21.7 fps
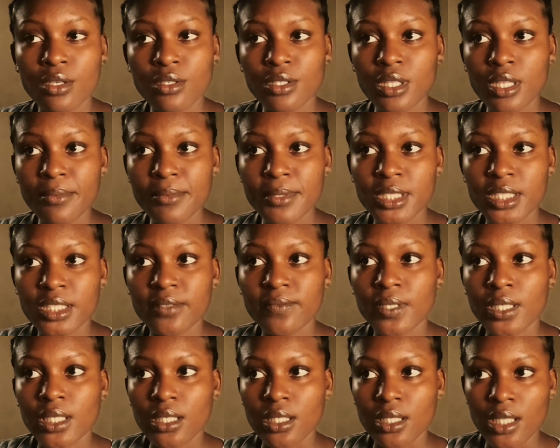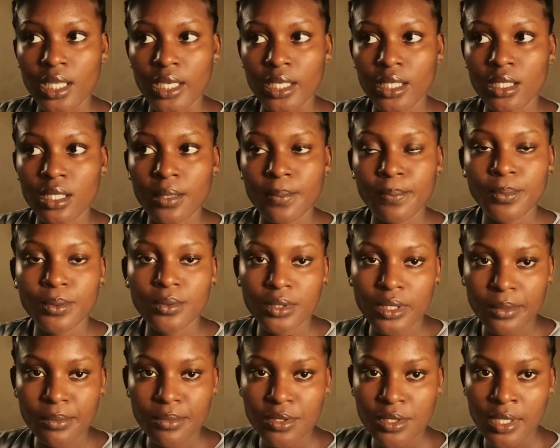So let me see if I can like put
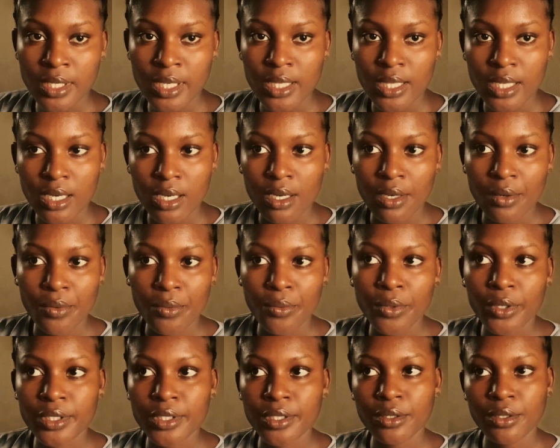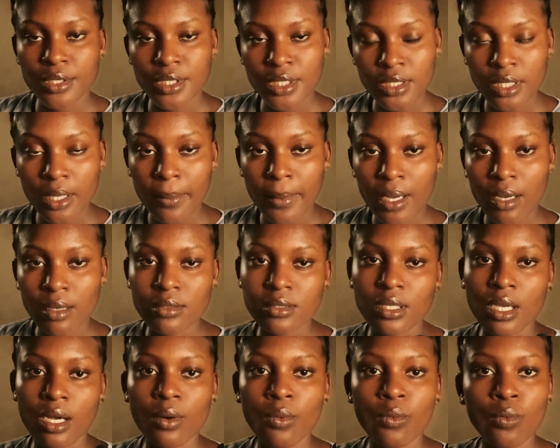them together, what the course is
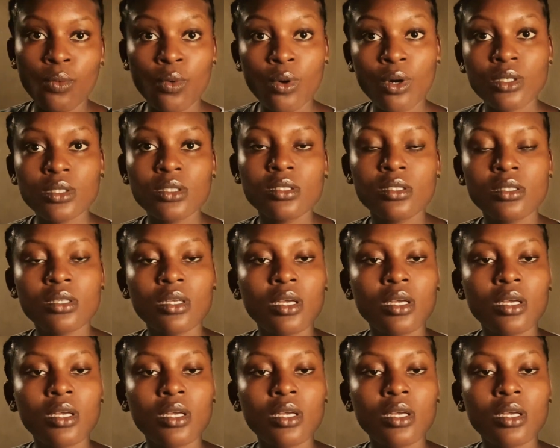about and what